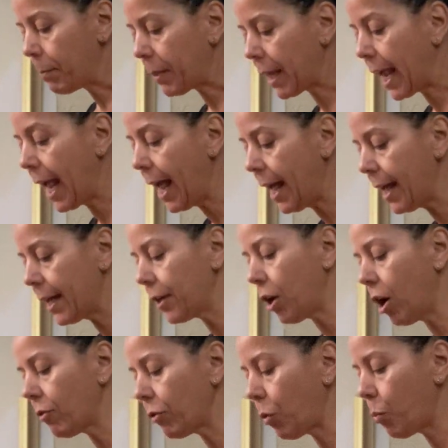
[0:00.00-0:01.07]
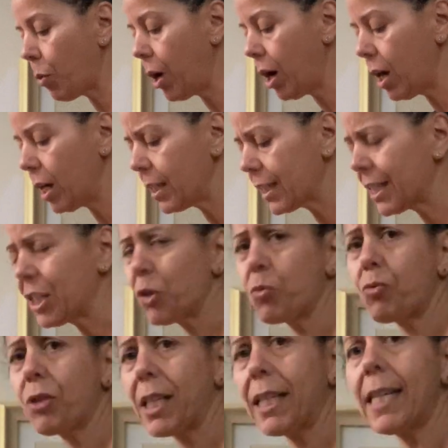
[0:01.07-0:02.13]
head on the wand is
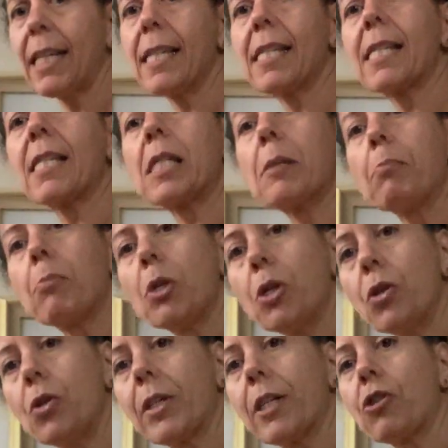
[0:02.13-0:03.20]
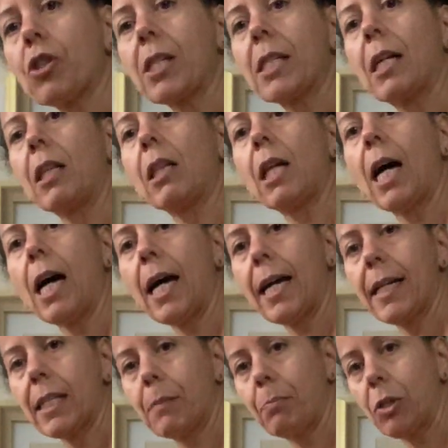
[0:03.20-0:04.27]
really smooth and just
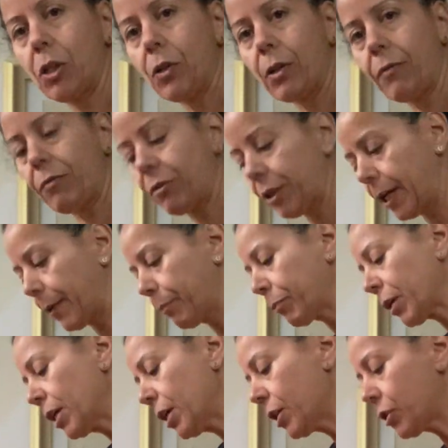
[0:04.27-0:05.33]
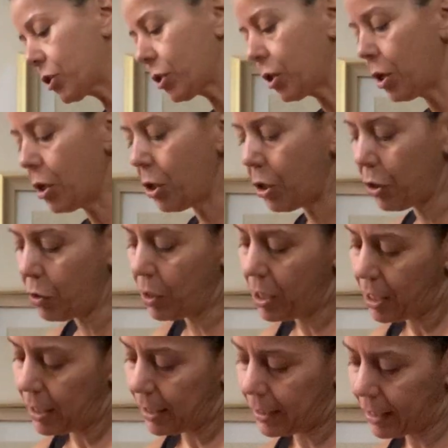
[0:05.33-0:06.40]
glides beautifully.
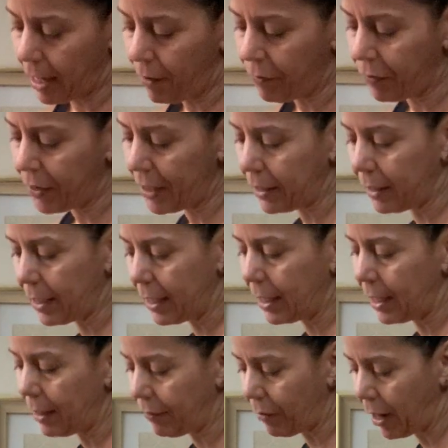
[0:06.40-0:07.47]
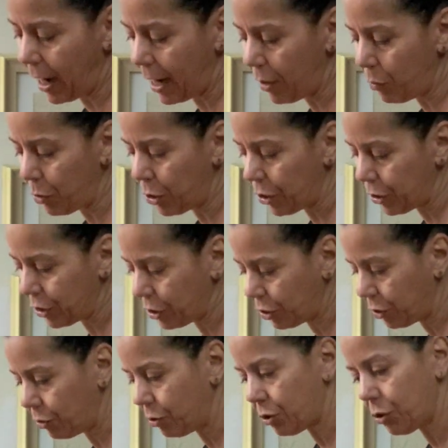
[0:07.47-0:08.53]
So definitely if I were
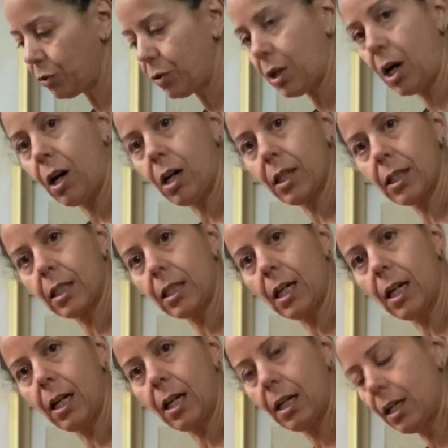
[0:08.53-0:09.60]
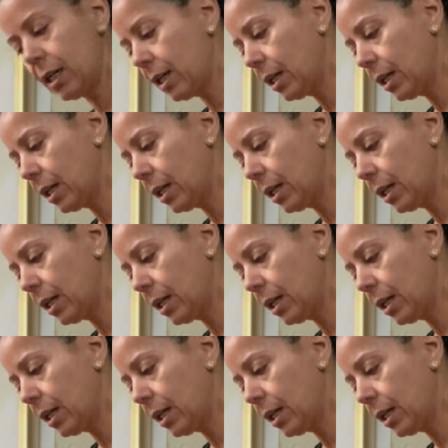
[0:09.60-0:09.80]
to do Kansa,